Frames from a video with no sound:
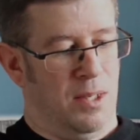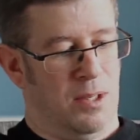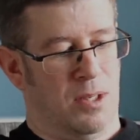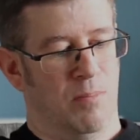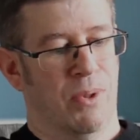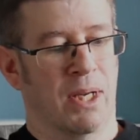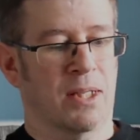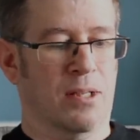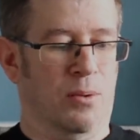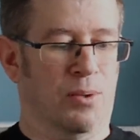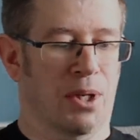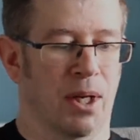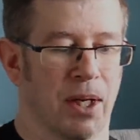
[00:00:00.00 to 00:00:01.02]
some things
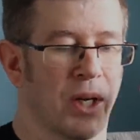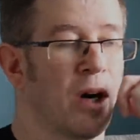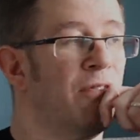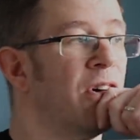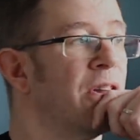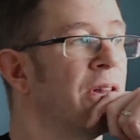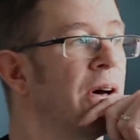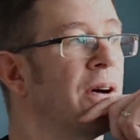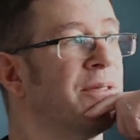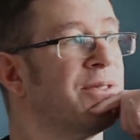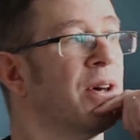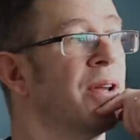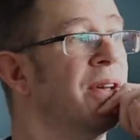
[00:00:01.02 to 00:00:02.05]
I was going to cover that
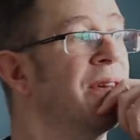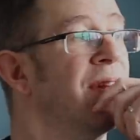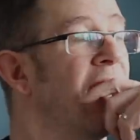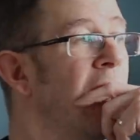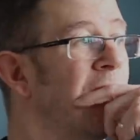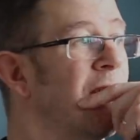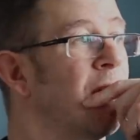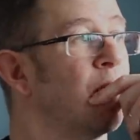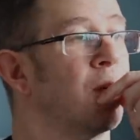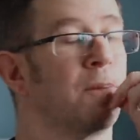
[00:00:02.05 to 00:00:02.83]
I've done in there that I